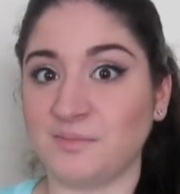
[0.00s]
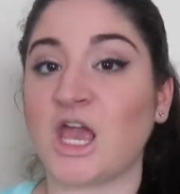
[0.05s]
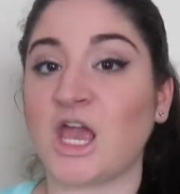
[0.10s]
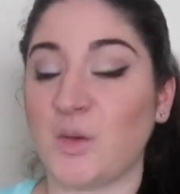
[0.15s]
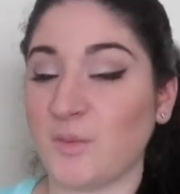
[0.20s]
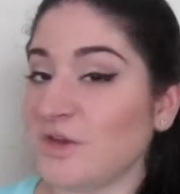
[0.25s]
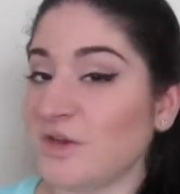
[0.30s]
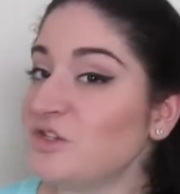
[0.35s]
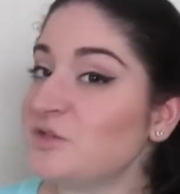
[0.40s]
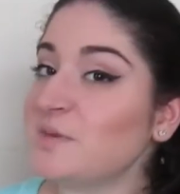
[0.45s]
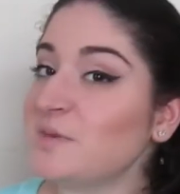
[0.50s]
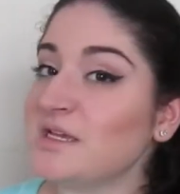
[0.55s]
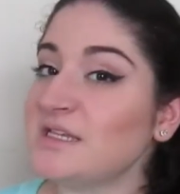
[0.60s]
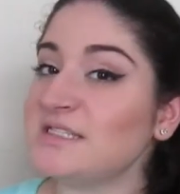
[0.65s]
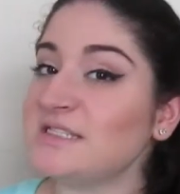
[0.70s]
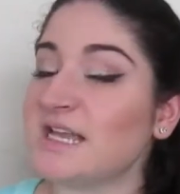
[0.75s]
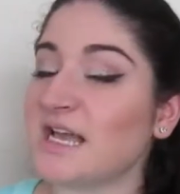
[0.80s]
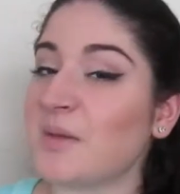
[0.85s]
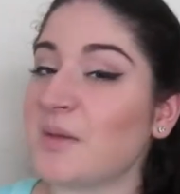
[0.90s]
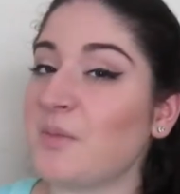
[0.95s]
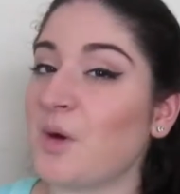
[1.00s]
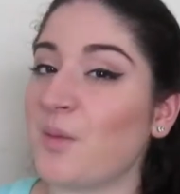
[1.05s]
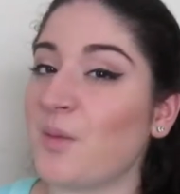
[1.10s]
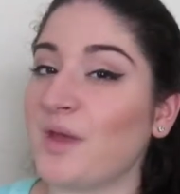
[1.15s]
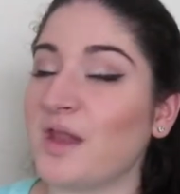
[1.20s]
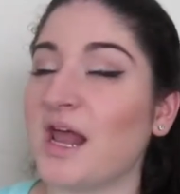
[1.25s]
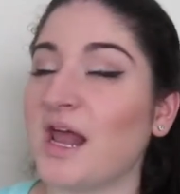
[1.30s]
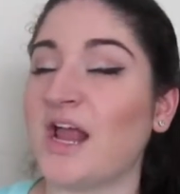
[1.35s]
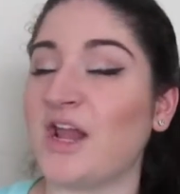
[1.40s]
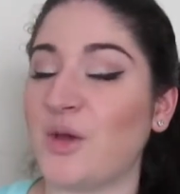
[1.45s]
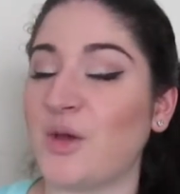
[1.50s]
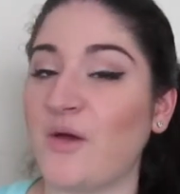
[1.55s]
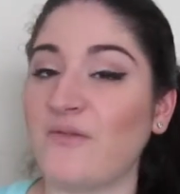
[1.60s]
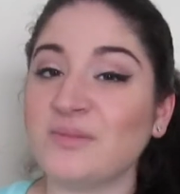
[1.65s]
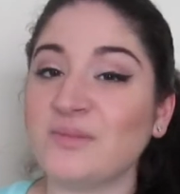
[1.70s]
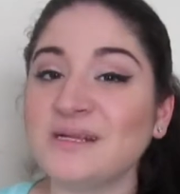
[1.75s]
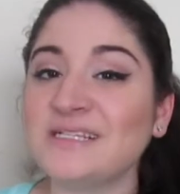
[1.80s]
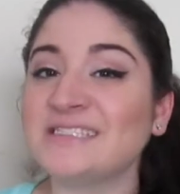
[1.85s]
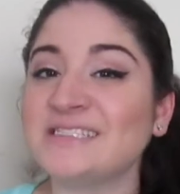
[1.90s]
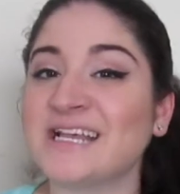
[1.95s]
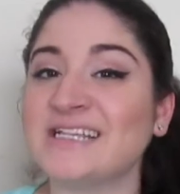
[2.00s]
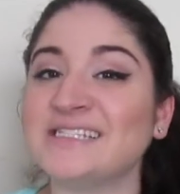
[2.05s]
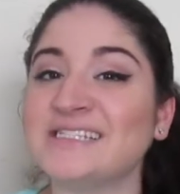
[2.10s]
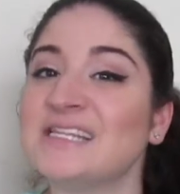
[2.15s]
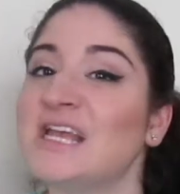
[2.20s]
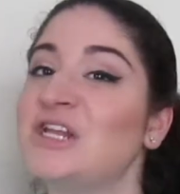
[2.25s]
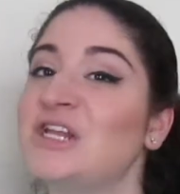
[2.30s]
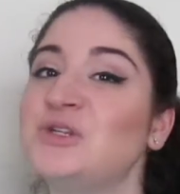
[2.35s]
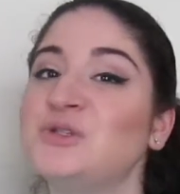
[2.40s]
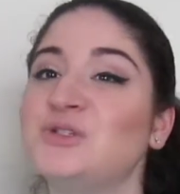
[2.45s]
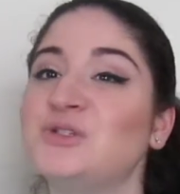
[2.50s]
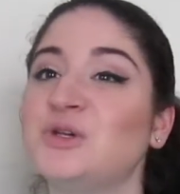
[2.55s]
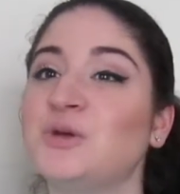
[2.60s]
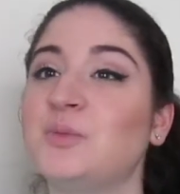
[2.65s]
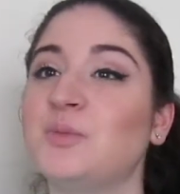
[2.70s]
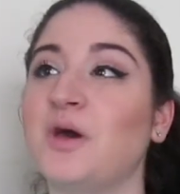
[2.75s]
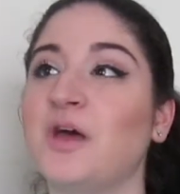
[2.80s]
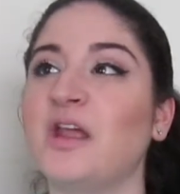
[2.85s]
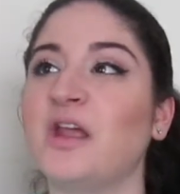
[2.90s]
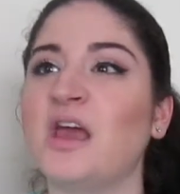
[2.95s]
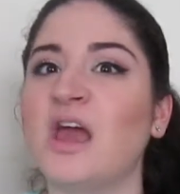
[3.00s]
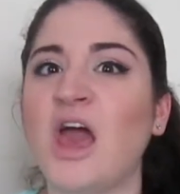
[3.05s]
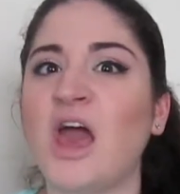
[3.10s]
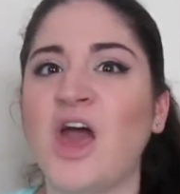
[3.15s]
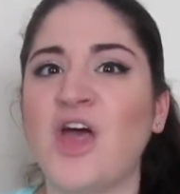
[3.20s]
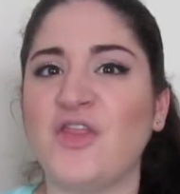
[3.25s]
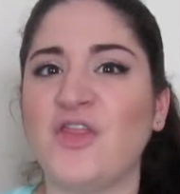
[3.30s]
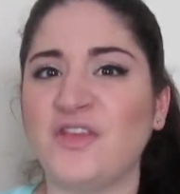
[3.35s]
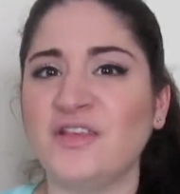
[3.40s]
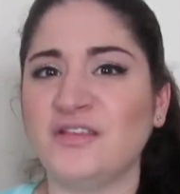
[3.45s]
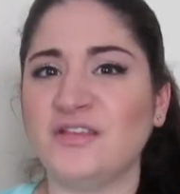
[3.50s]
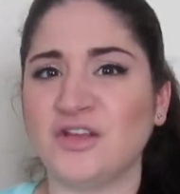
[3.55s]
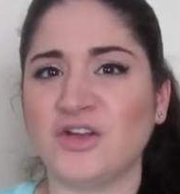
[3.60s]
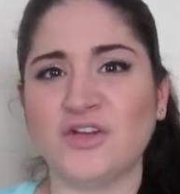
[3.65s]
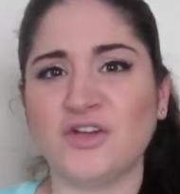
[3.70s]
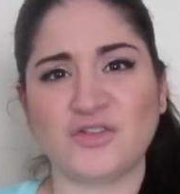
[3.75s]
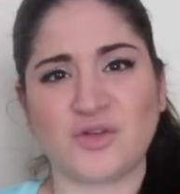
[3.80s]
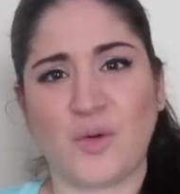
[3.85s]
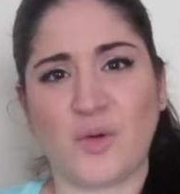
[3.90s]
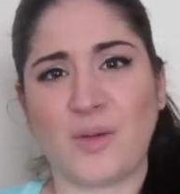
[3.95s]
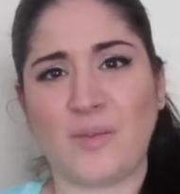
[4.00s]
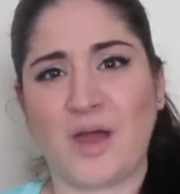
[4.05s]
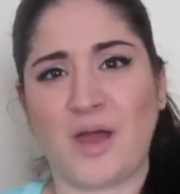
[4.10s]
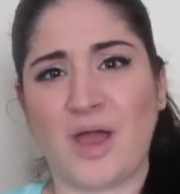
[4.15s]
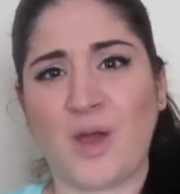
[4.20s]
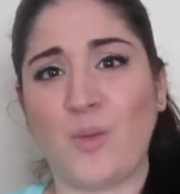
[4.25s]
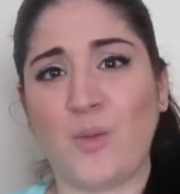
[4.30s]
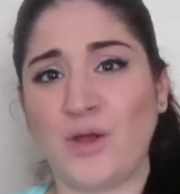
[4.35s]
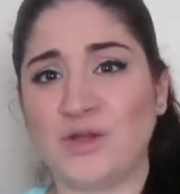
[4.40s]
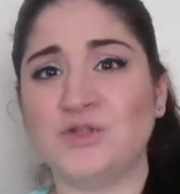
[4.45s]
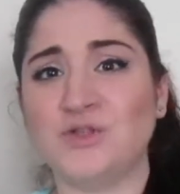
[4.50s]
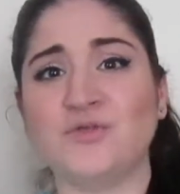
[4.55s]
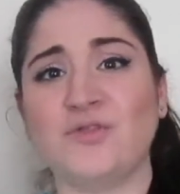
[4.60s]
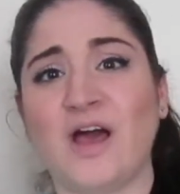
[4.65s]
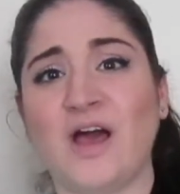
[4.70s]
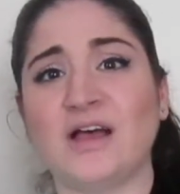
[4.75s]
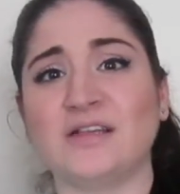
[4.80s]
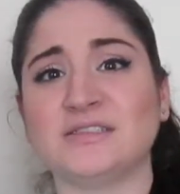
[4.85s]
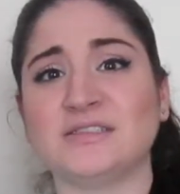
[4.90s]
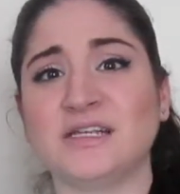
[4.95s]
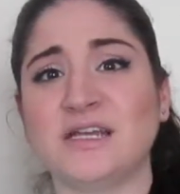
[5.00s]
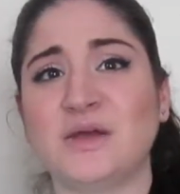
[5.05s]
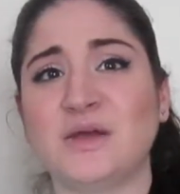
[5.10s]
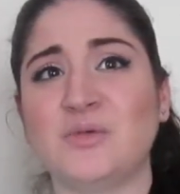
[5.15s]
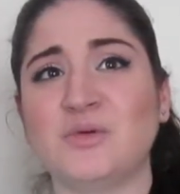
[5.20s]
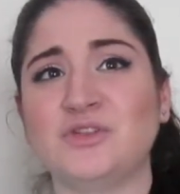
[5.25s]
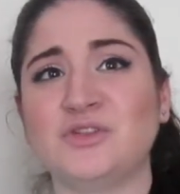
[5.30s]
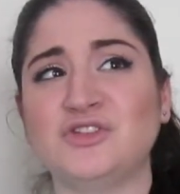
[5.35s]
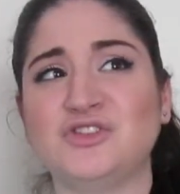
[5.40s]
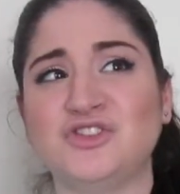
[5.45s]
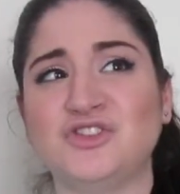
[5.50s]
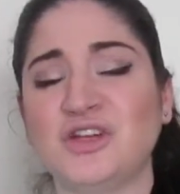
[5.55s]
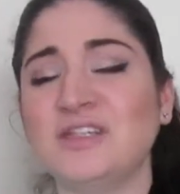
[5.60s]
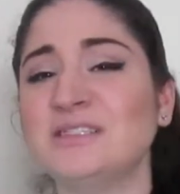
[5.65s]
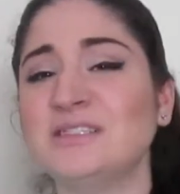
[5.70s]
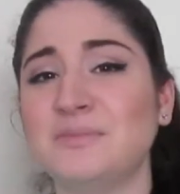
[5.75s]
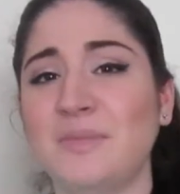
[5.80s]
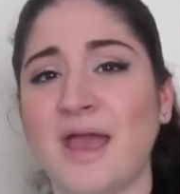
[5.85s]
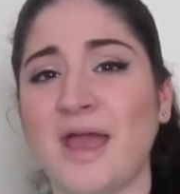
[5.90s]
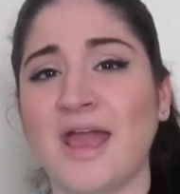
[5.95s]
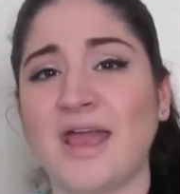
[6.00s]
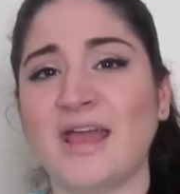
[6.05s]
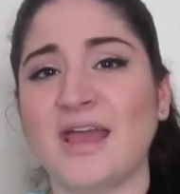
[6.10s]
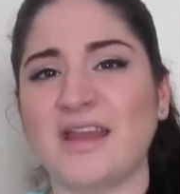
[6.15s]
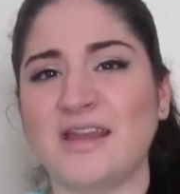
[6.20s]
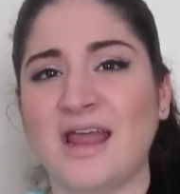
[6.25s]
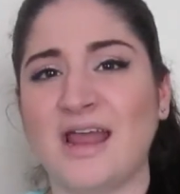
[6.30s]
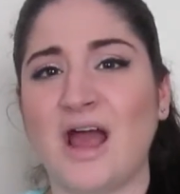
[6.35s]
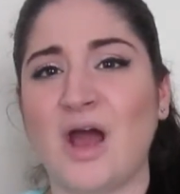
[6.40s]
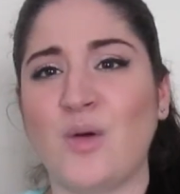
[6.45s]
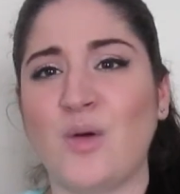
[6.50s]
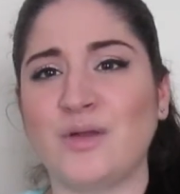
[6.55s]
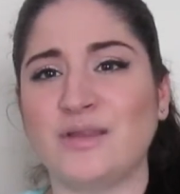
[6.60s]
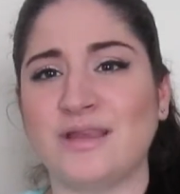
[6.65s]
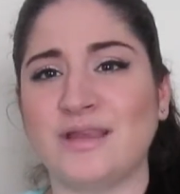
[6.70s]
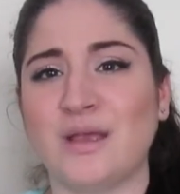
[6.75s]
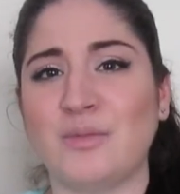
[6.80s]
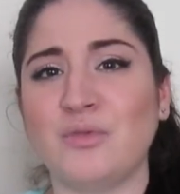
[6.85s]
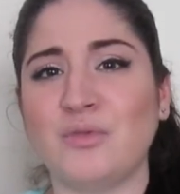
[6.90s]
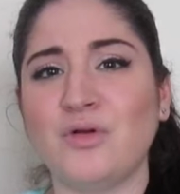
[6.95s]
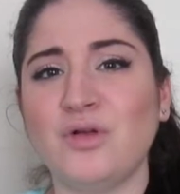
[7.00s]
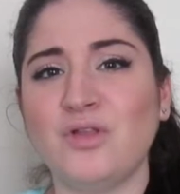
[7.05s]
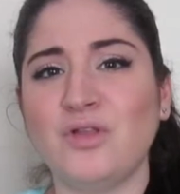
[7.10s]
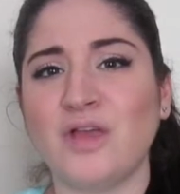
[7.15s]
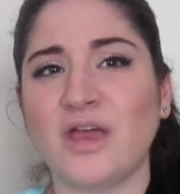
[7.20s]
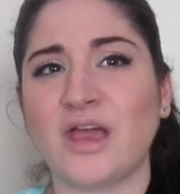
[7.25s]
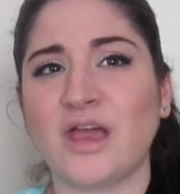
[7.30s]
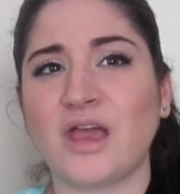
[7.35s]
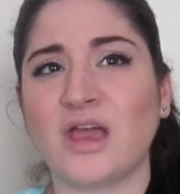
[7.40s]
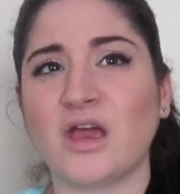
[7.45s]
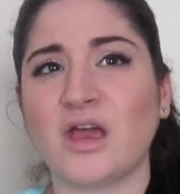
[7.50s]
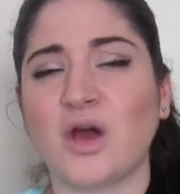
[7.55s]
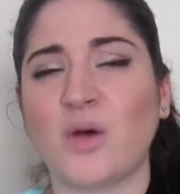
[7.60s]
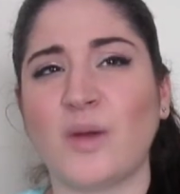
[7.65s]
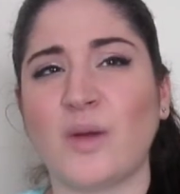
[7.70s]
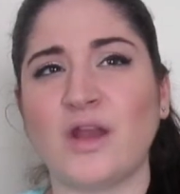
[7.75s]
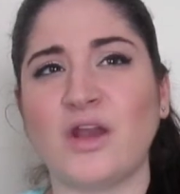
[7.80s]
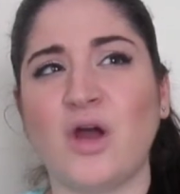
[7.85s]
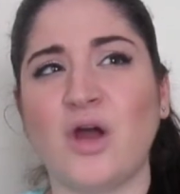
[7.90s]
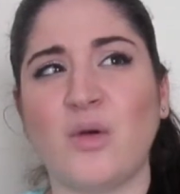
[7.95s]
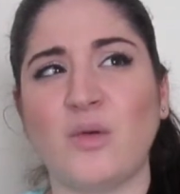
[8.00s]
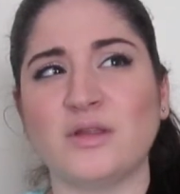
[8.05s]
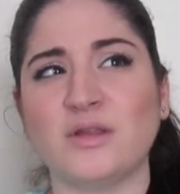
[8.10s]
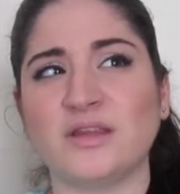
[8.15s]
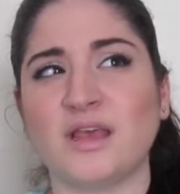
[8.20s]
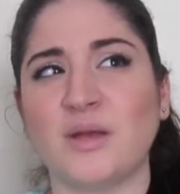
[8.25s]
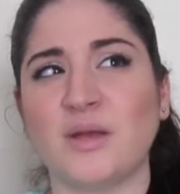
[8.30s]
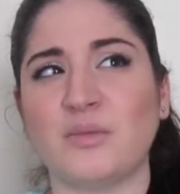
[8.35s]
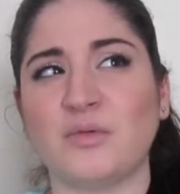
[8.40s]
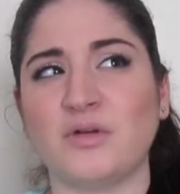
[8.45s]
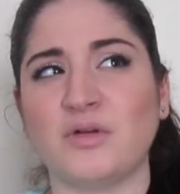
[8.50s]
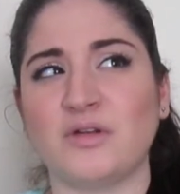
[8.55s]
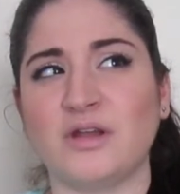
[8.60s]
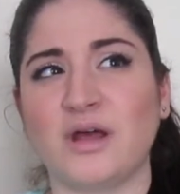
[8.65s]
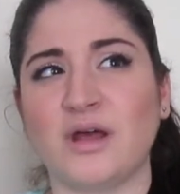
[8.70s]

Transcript: Can we just please take a moment? I know everybody says this on YouTube, but this year is going by way too fast. It was just May and now it's April. Oh wait, no, it's April.